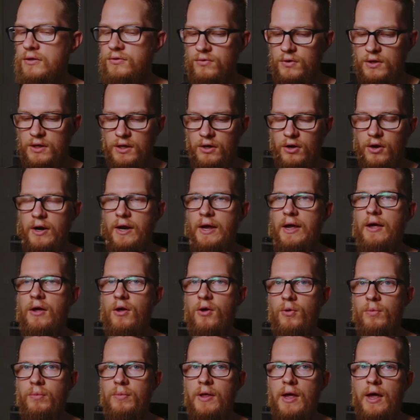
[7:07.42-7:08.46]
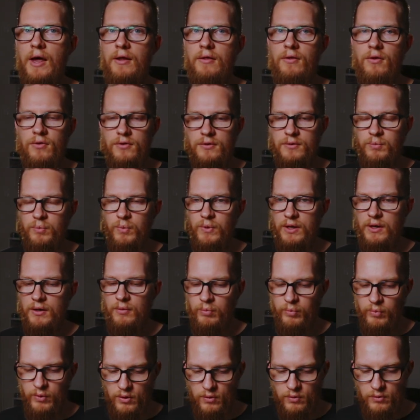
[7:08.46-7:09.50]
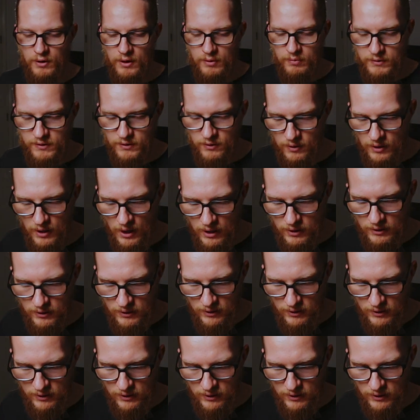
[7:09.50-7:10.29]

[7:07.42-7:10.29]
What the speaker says: really going to help those big build-ups. So that's